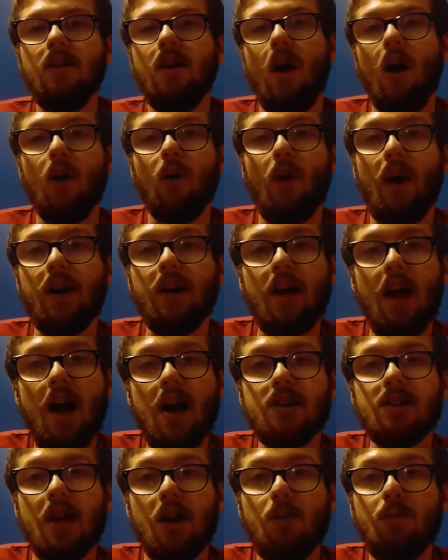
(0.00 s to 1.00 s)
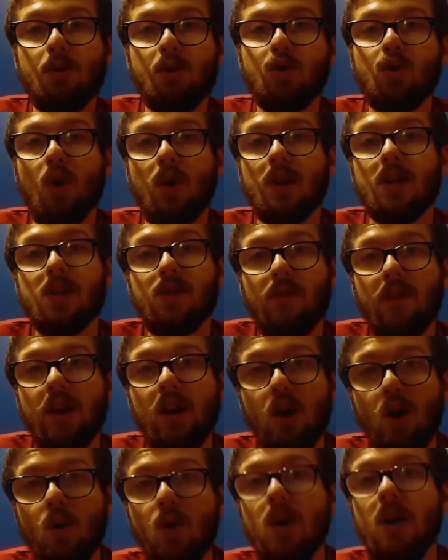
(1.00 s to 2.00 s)
Alright guys, I hope you enjoyed this
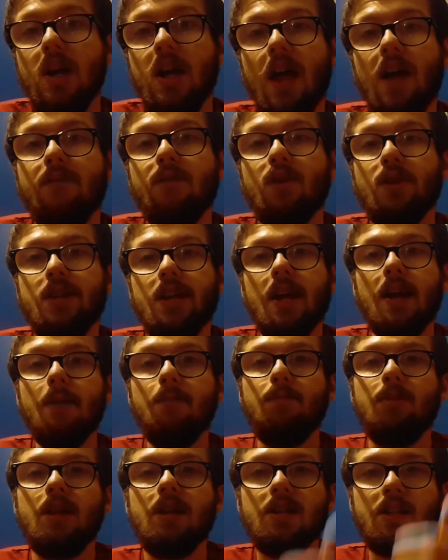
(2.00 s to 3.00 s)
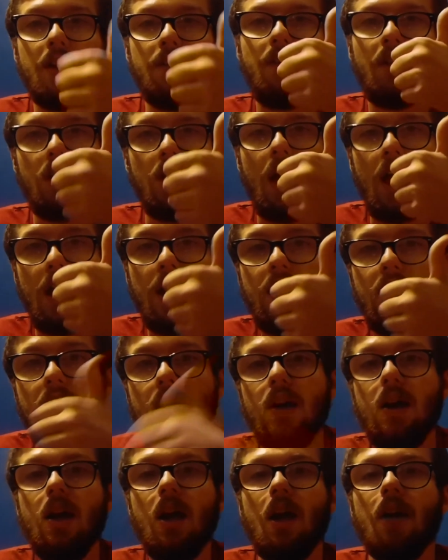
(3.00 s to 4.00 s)
video. If you did, please leave a like.
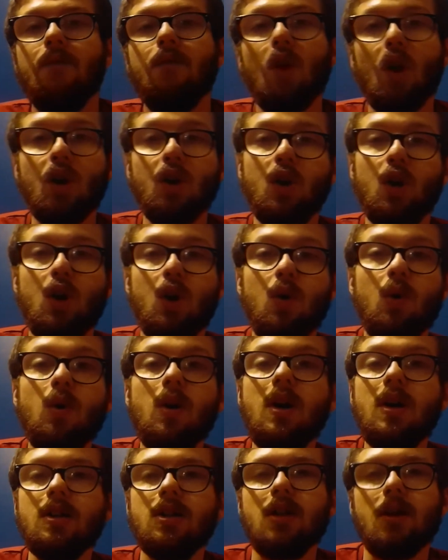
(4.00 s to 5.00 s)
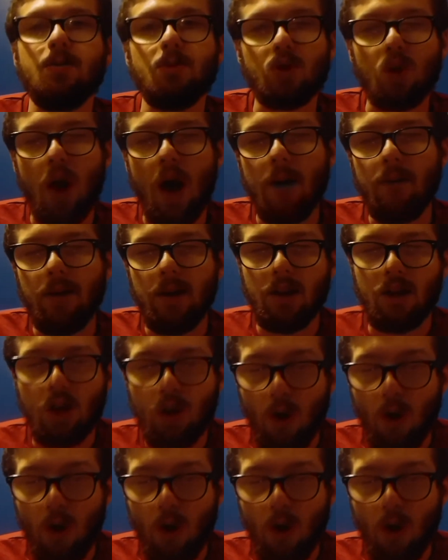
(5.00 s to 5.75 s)
If you're new, subscribe and hit the